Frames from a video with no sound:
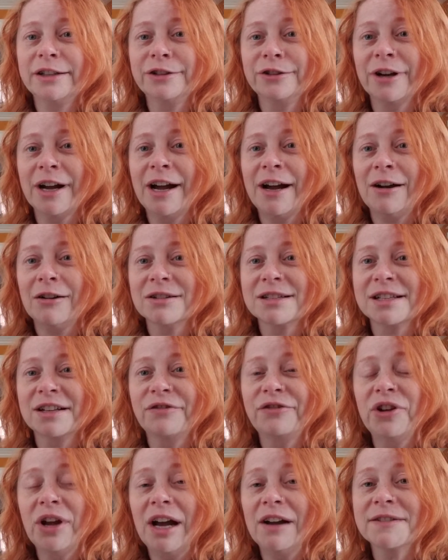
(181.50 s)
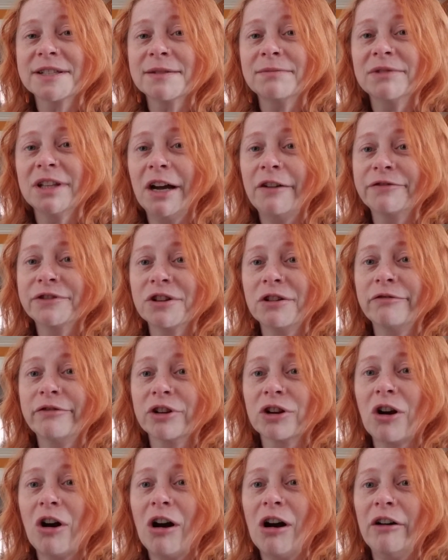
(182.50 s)
your house. And if you have some leftover
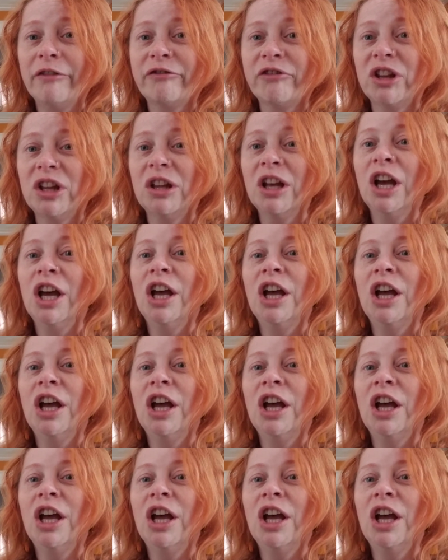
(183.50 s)
coffee,